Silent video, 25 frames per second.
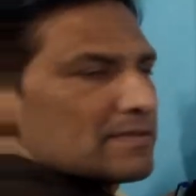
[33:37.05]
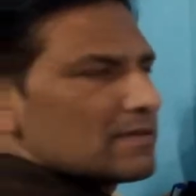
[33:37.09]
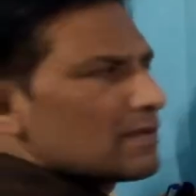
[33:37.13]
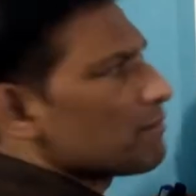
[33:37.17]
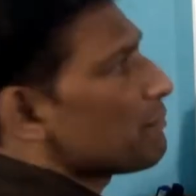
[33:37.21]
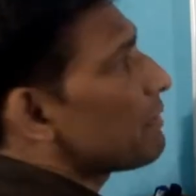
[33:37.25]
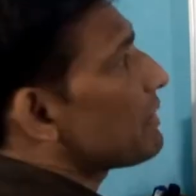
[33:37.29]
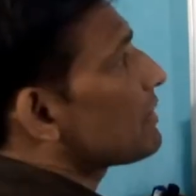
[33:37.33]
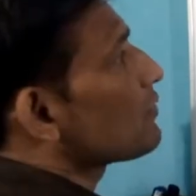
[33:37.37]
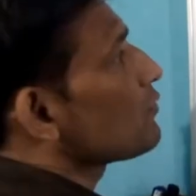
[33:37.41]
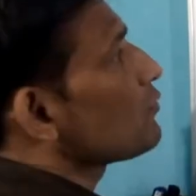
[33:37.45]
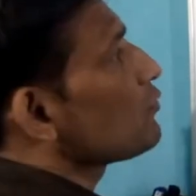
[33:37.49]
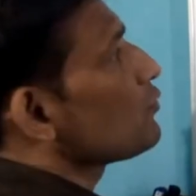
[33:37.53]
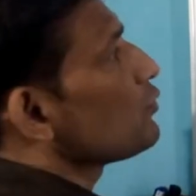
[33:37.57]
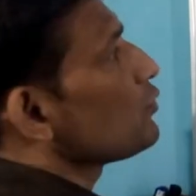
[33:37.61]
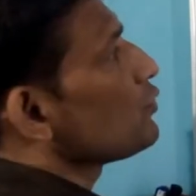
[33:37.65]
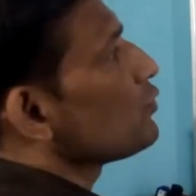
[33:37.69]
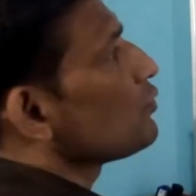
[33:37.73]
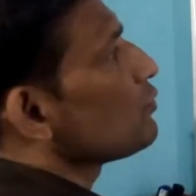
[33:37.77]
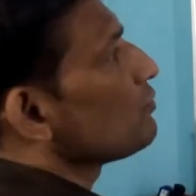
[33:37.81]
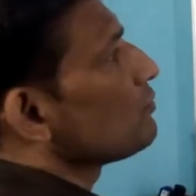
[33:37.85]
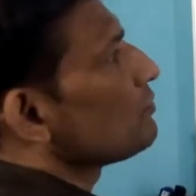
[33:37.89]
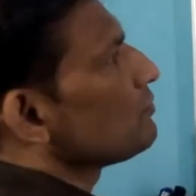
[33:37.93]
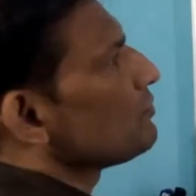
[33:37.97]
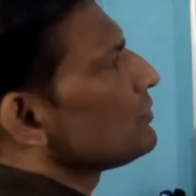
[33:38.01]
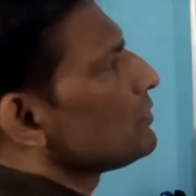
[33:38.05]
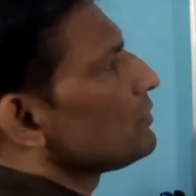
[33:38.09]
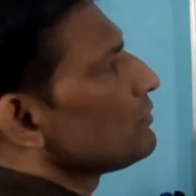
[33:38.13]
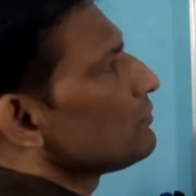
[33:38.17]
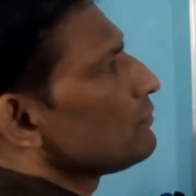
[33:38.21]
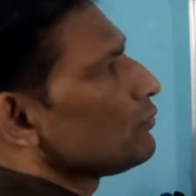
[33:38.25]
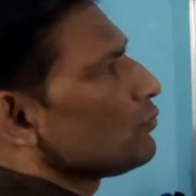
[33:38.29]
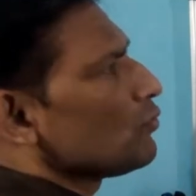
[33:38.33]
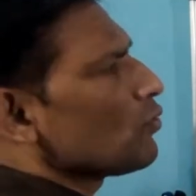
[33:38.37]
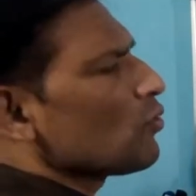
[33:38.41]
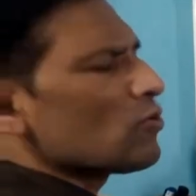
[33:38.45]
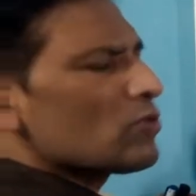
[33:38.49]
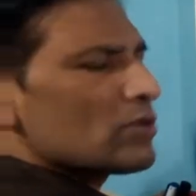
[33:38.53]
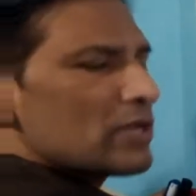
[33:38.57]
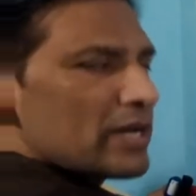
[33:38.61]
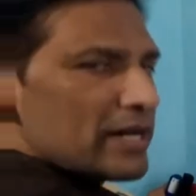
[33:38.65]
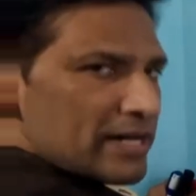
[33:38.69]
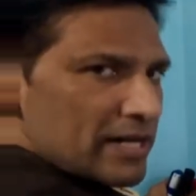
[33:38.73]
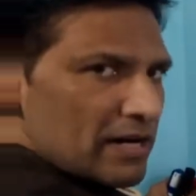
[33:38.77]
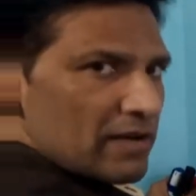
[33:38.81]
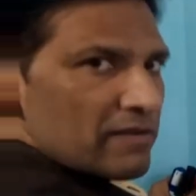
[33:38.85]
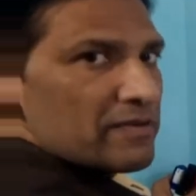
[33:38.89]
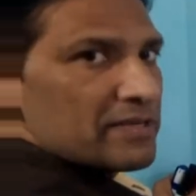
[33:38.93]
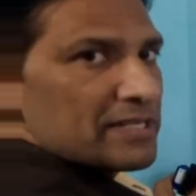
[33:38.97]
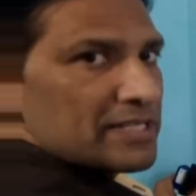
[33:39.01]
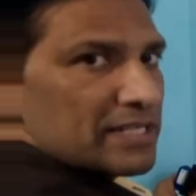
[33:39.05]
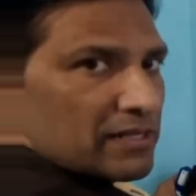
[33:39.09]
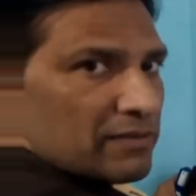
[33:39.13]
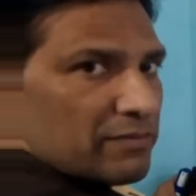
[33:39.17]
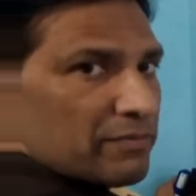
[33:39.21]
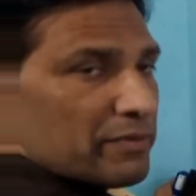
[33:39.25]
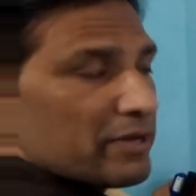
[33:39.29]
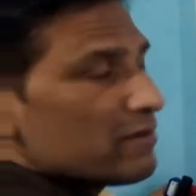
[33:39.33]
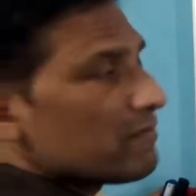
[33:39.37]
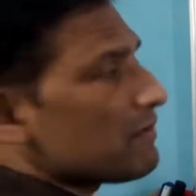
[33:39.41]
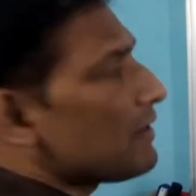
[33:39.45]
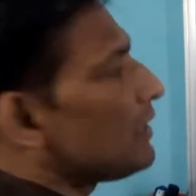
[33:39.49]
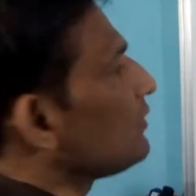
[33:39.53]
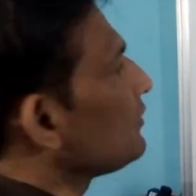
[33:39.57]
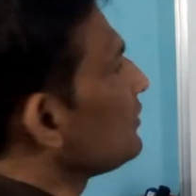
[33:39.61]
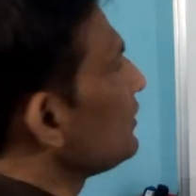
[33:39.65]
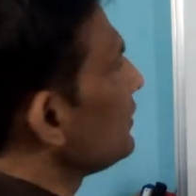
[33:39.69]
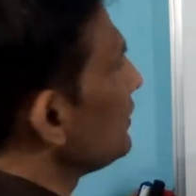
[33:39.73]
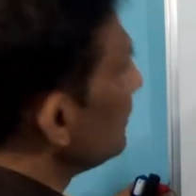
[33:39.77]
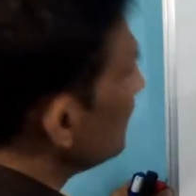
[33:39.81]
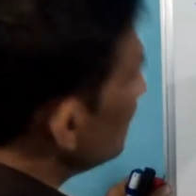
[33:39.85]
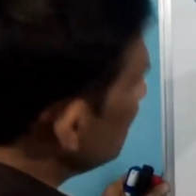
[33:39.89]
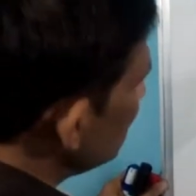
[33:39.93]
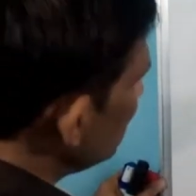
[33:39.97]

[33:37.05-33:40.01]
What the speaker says: But don't write now itself mean value theorem.